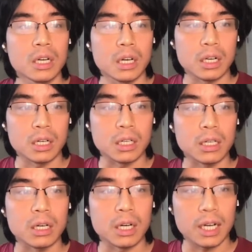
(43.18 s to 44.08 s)

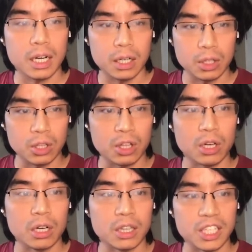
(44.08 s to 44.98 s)

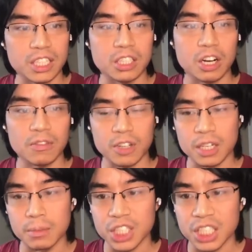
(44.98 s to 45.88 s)
LinkedIn's offline
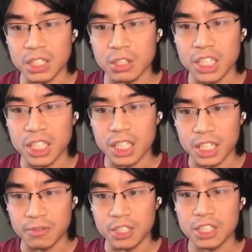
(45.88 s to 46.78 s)
machine learning
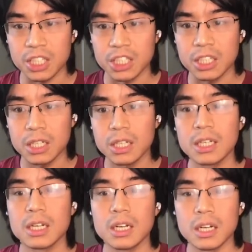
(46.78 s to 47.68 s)
infrastructure.
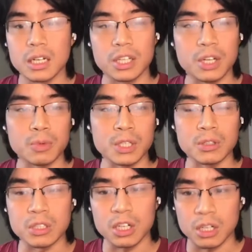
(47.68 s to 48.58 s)
Then
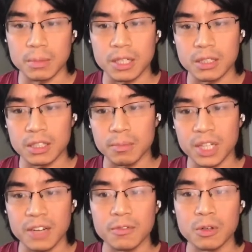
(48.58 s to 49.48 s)
we'll talk about some
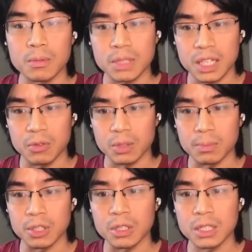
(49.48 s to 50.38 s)
platforms that we
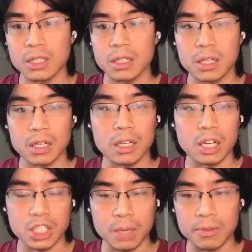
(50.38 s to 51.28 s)
built
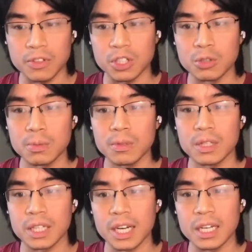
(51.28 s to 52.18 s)
on top of Hadoop
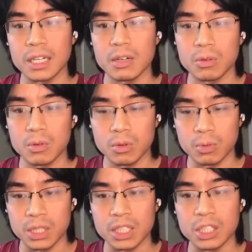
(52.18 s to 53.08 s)
that
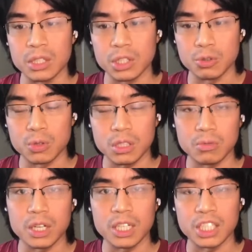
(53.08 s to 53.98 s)
we use to
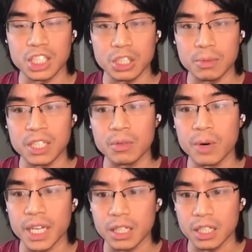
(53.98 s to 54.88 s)
run distributed
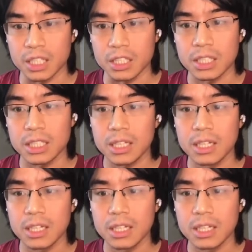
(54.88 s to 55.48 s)
Ray clusters.